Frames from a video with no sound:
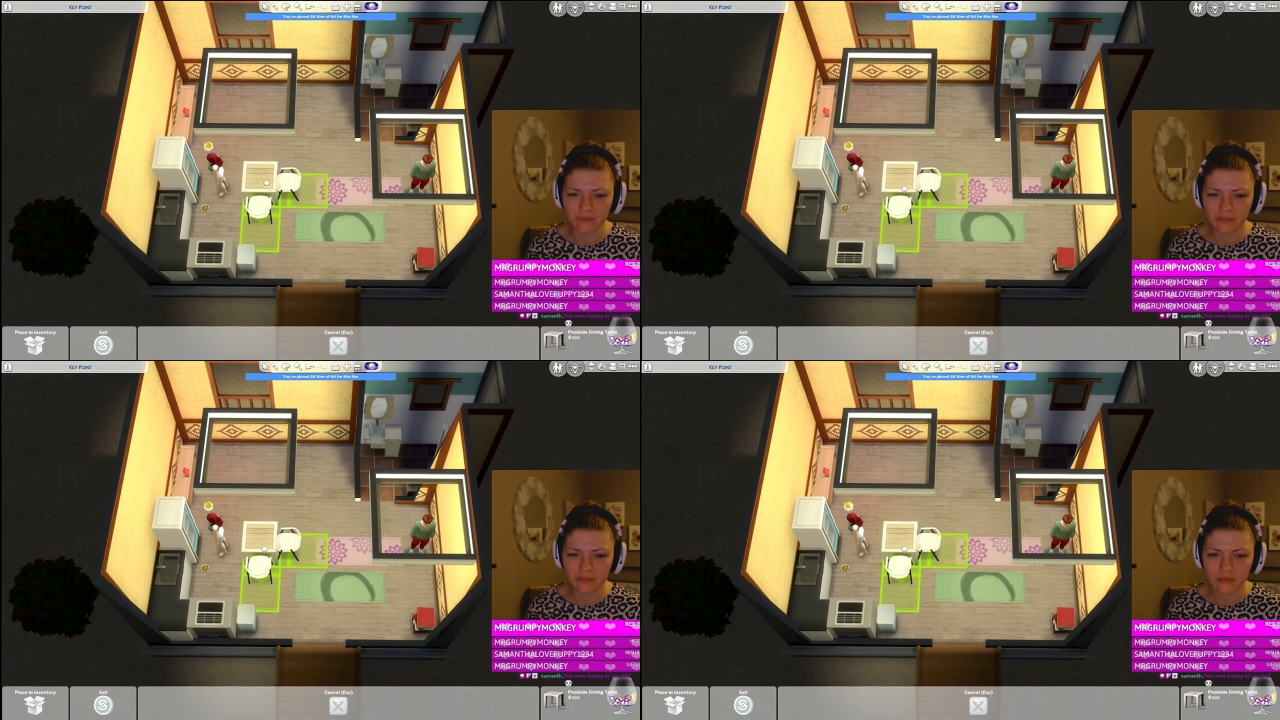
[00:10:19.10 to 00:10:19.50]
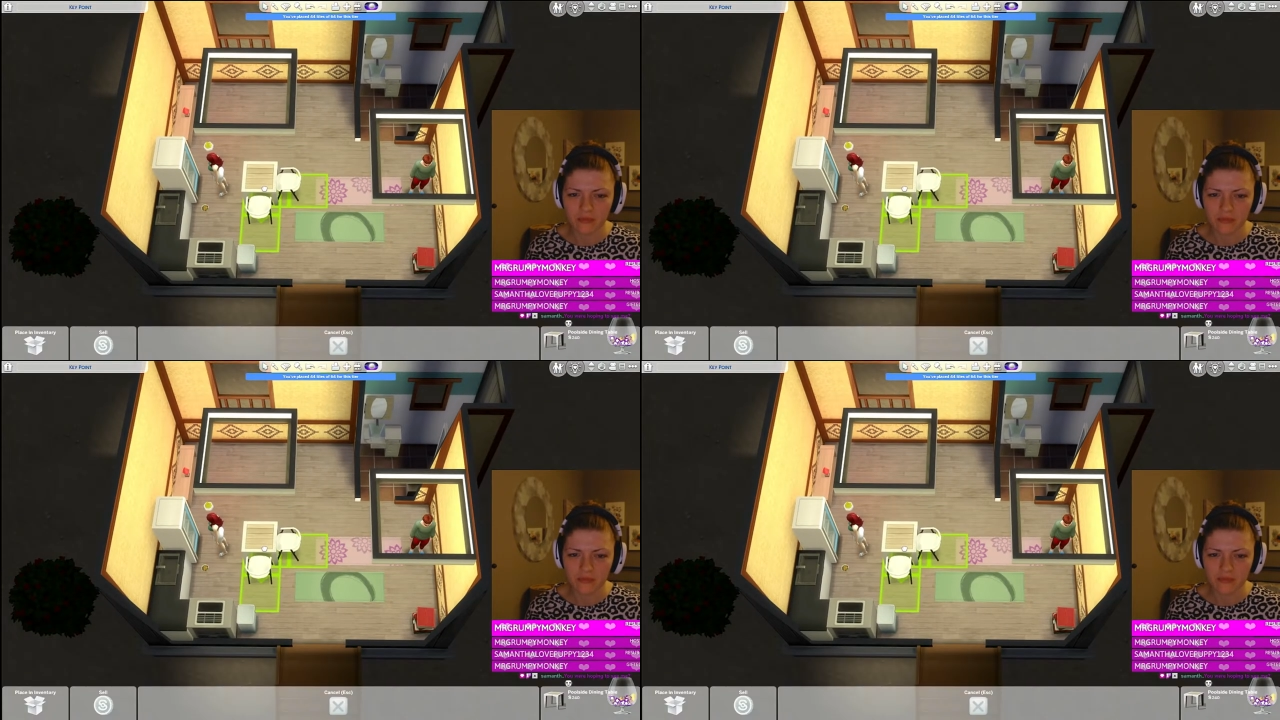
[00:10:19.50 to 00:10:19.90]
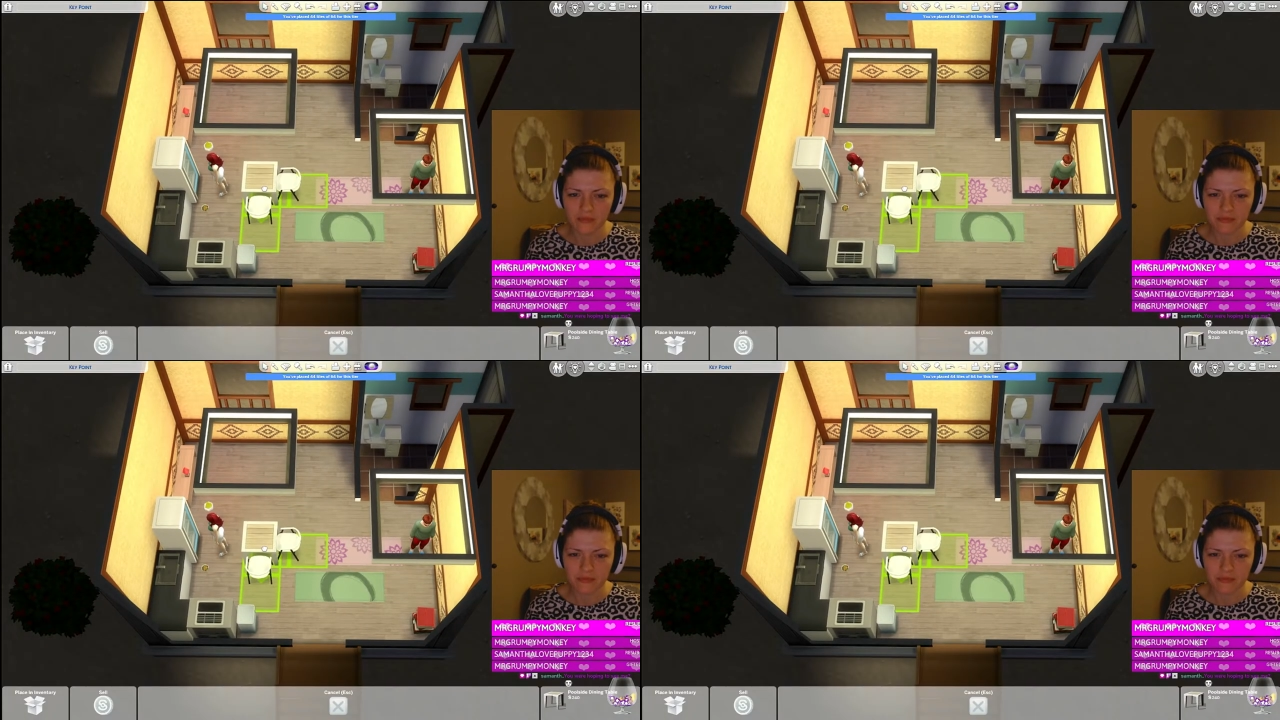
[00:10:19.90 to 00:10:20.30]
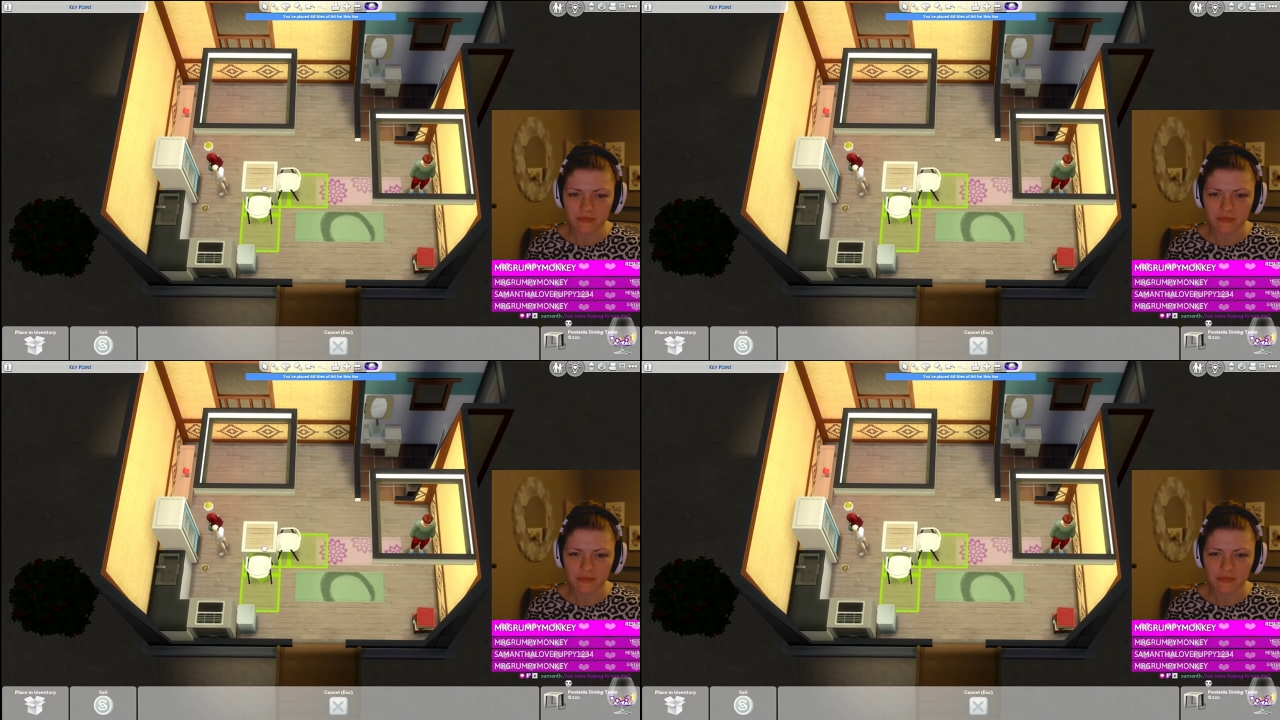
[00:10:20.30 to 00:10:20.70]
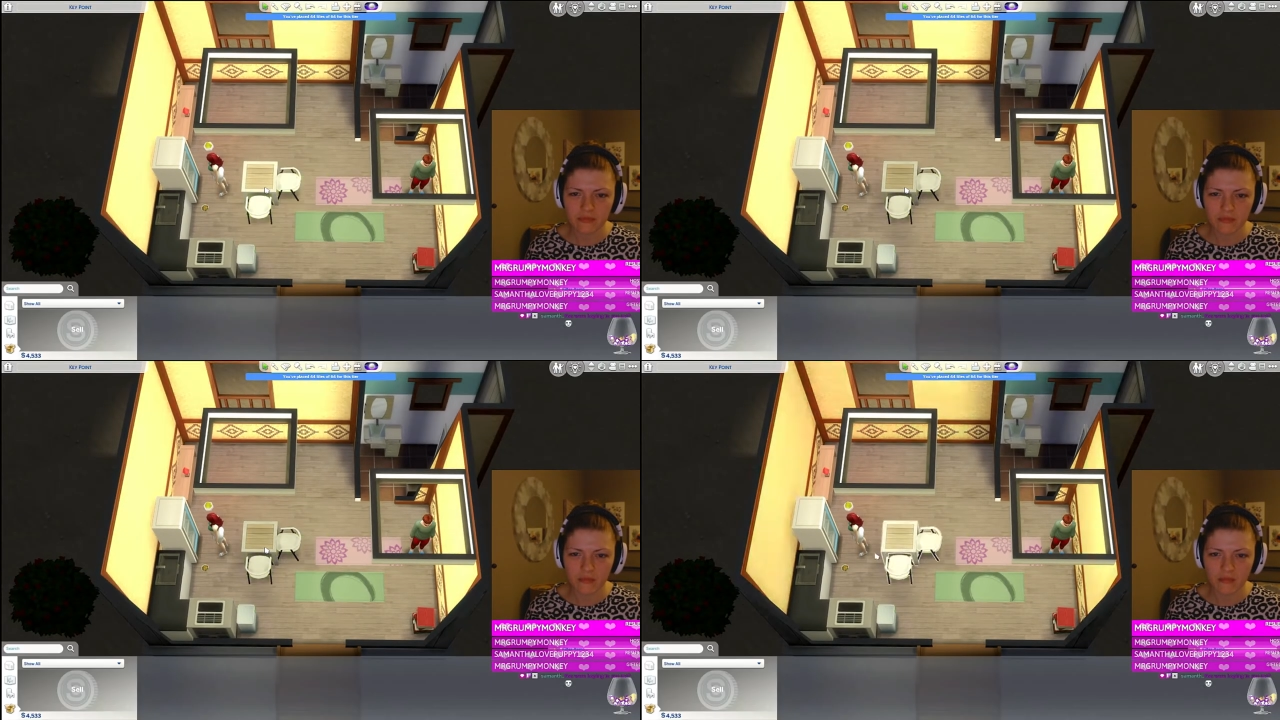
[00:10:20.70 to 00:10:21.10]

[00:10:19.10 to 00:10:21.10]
[no speech]